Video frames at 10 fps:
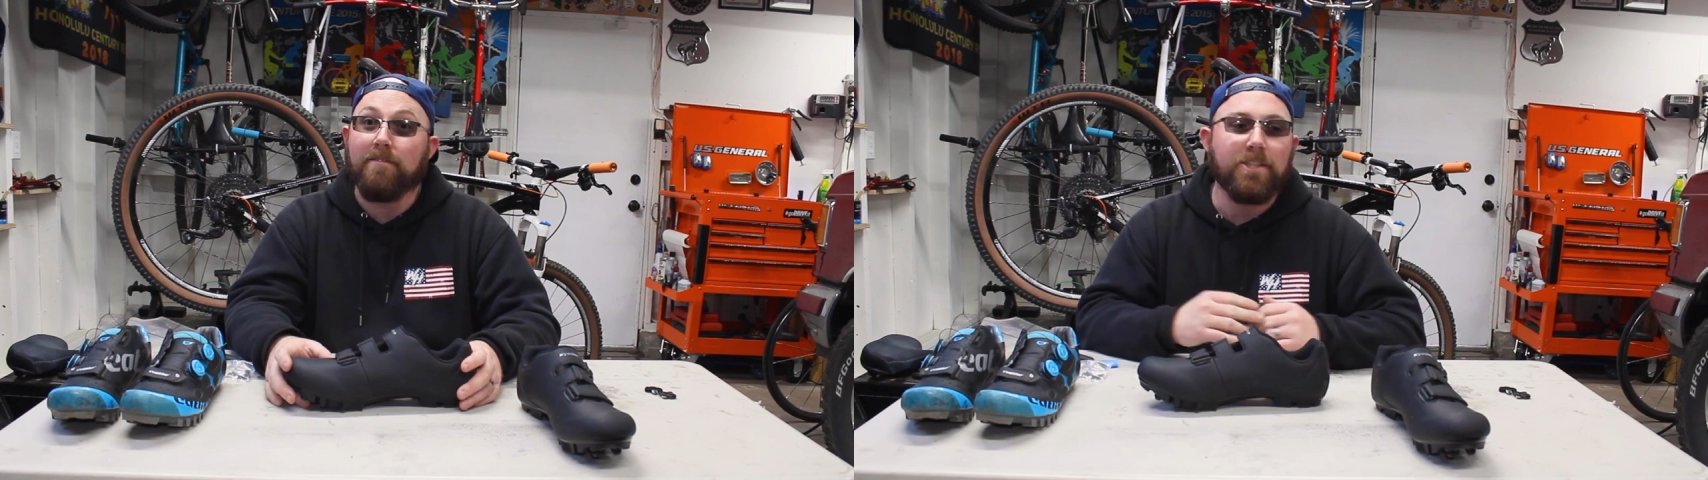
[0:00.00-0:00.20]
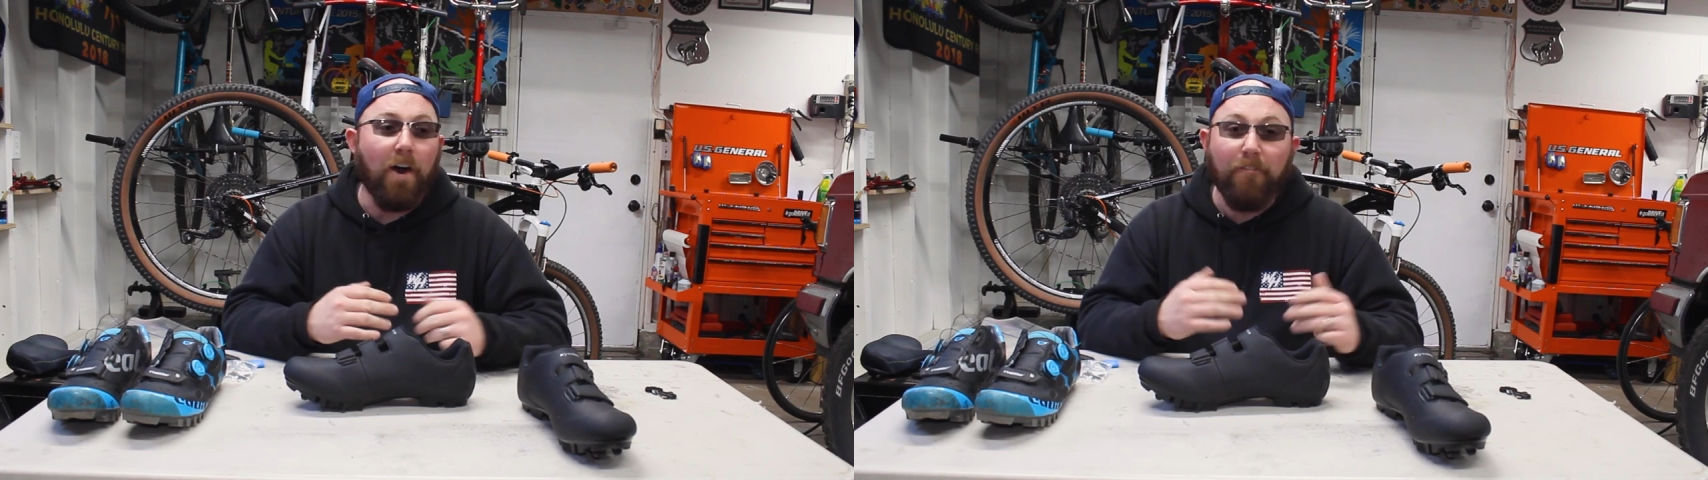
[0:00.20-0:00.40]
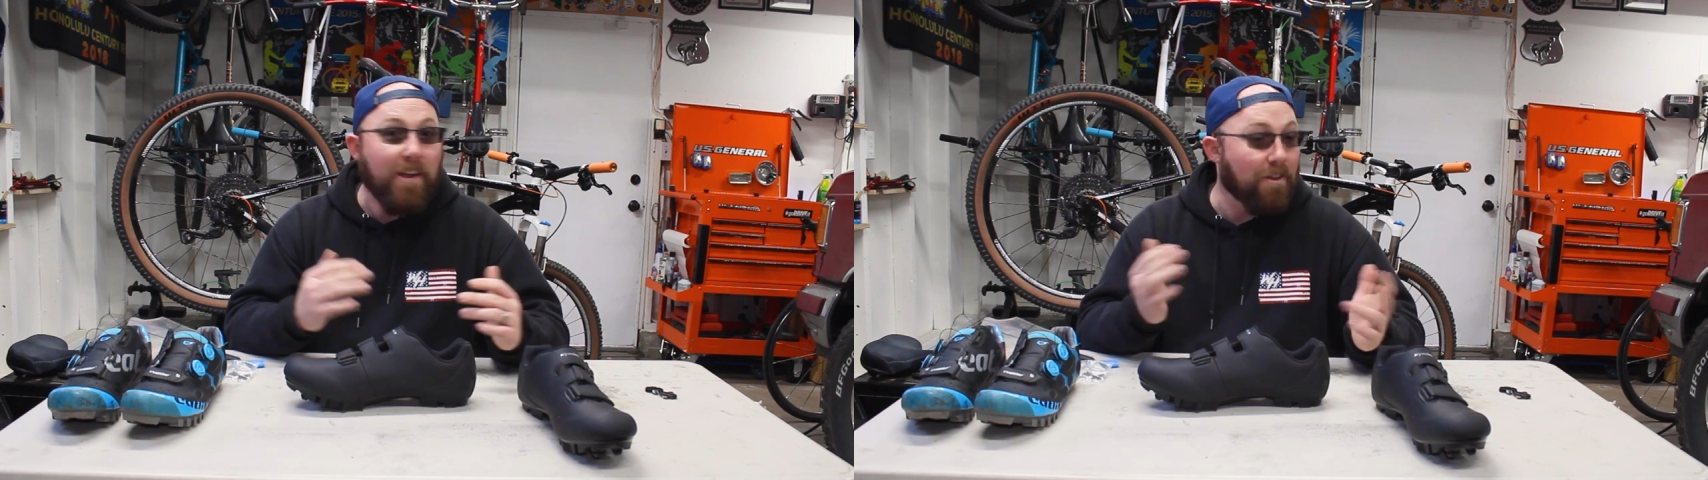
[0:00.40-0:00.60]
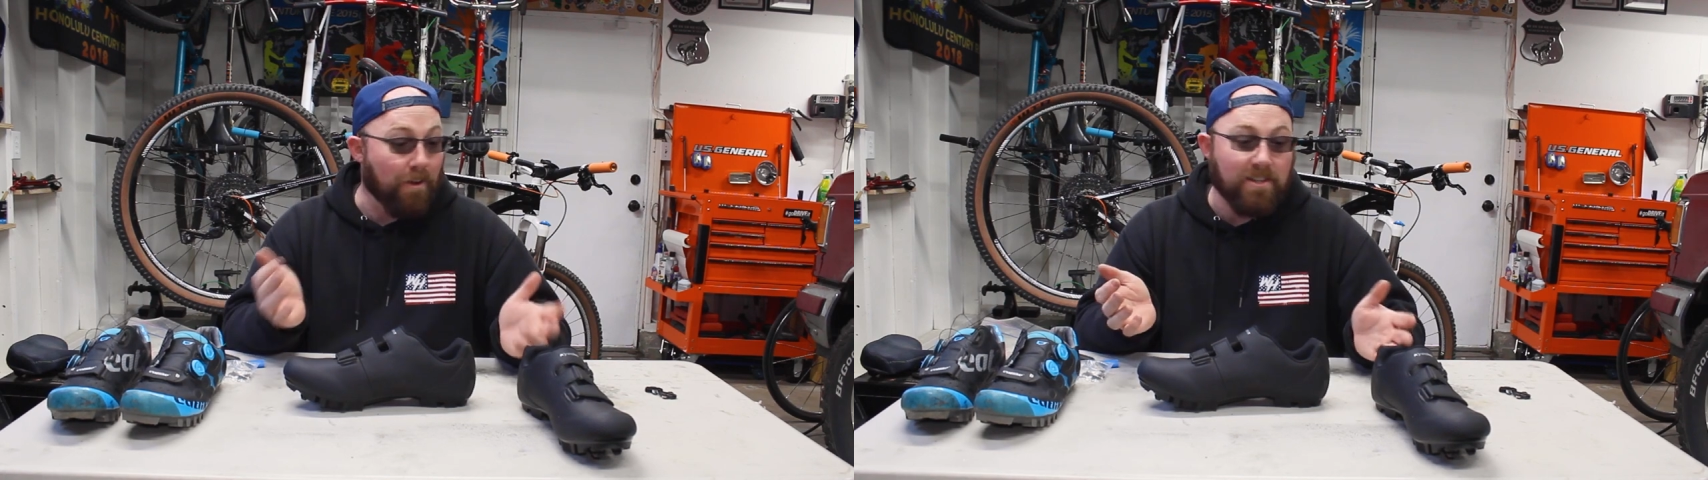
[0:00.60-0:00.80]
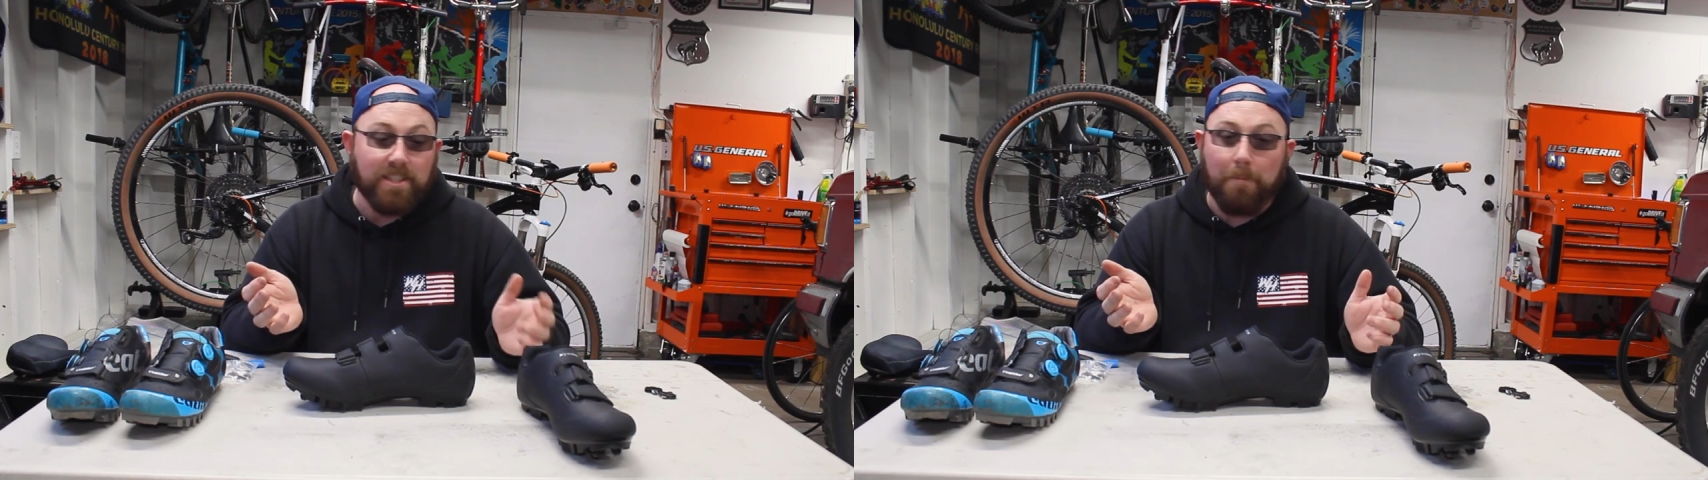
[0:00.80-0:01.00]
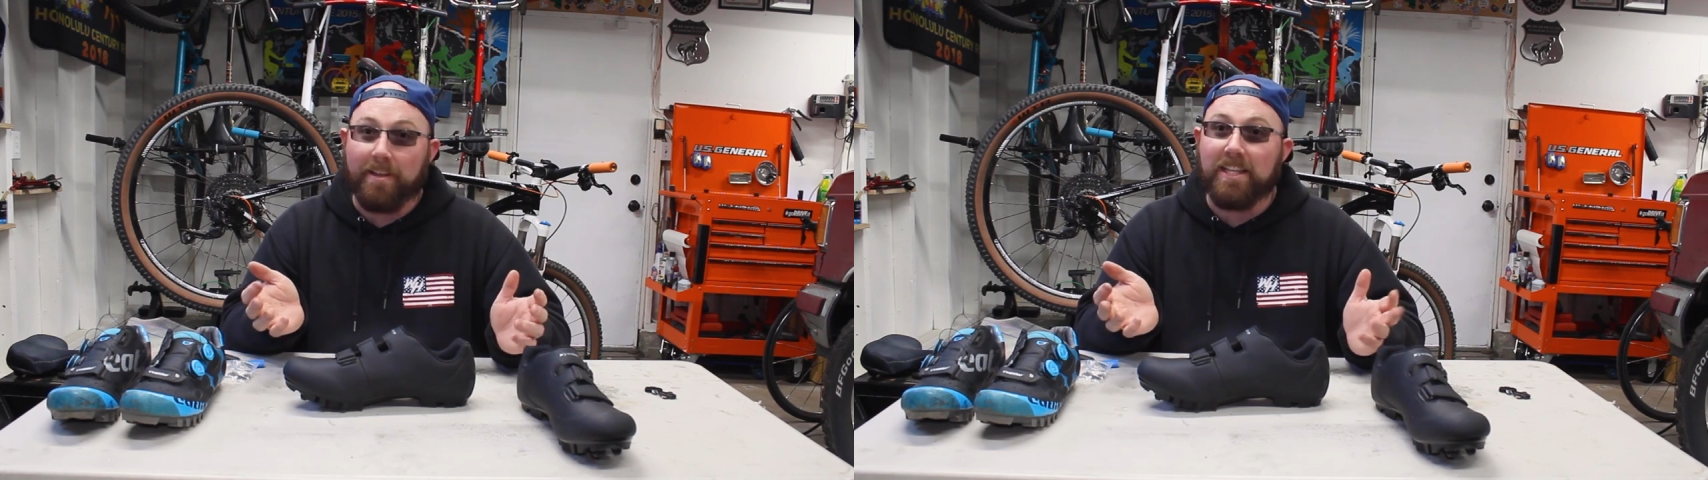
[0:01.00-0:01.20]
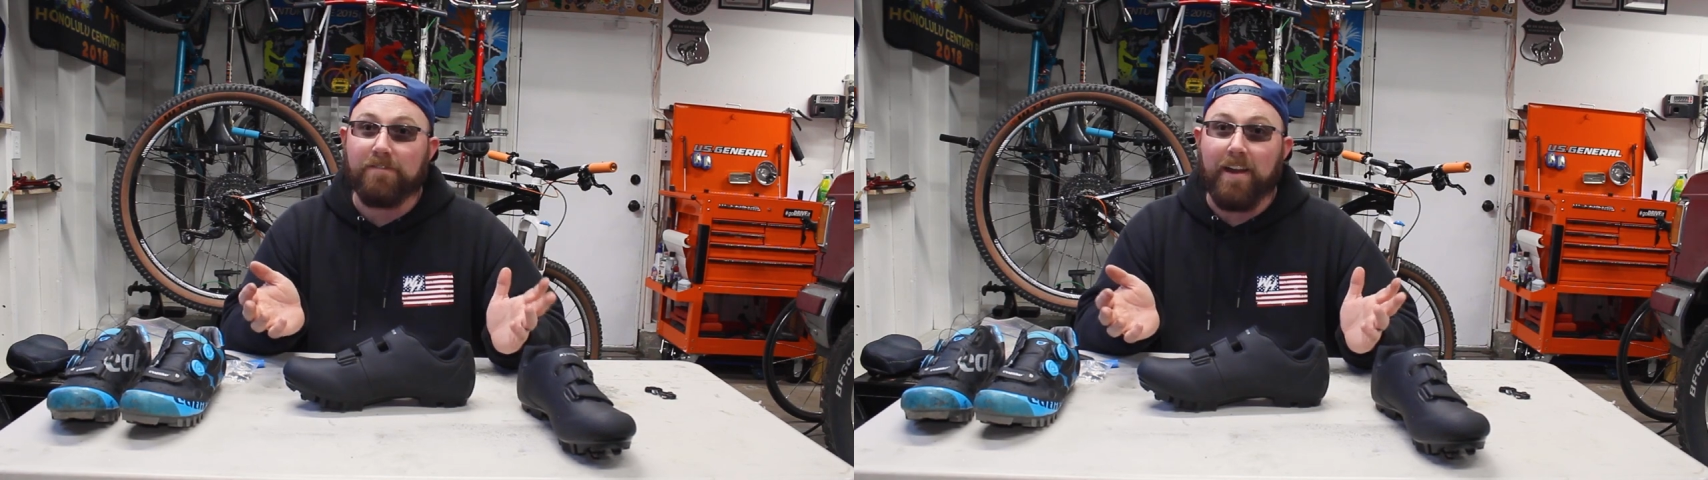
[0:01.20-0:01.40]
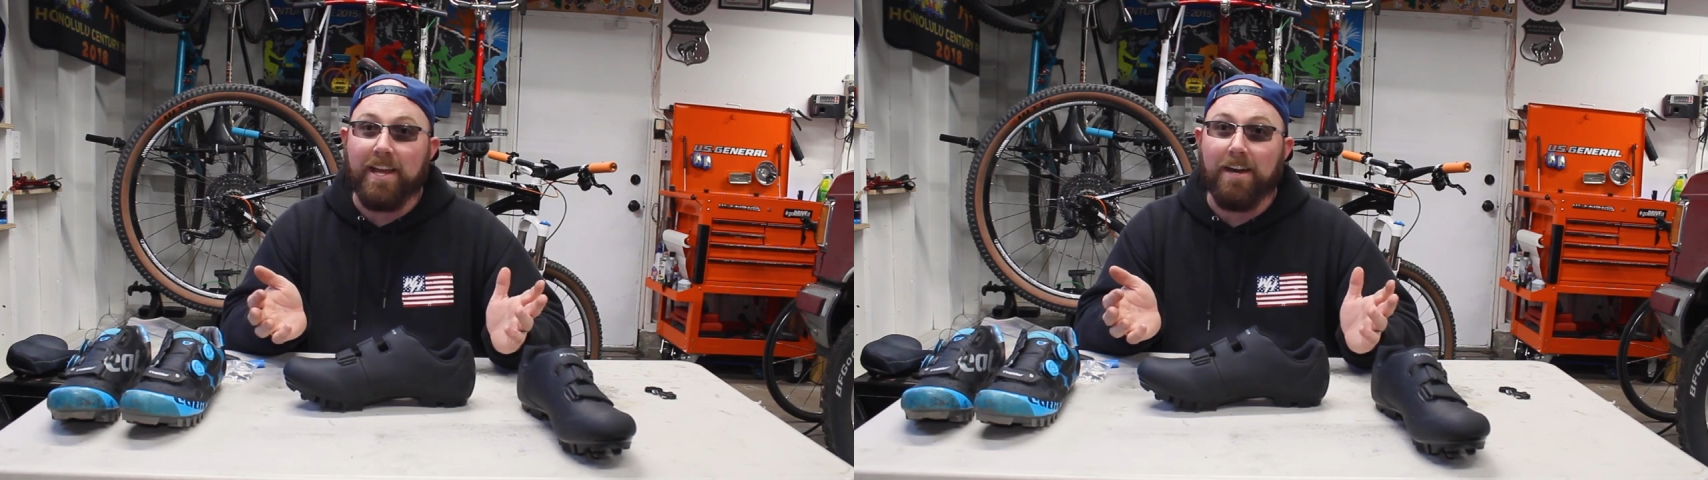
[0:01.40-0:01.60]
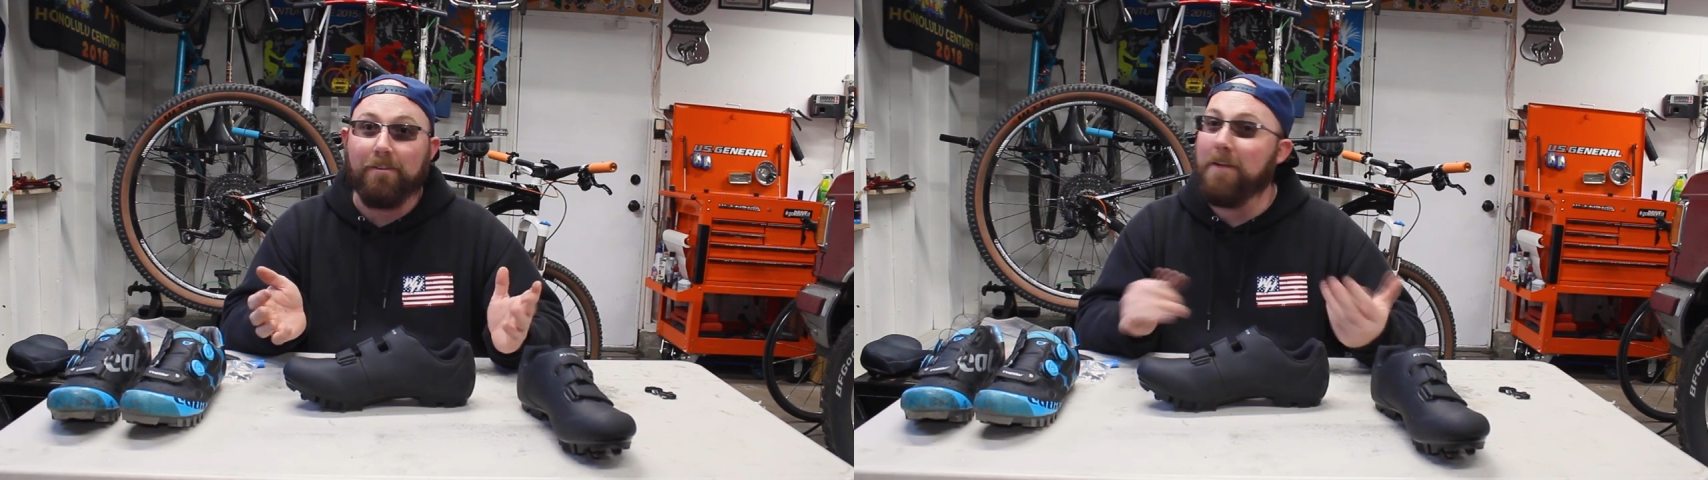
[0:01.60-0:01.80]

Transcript: So hopefully you learned something in this video.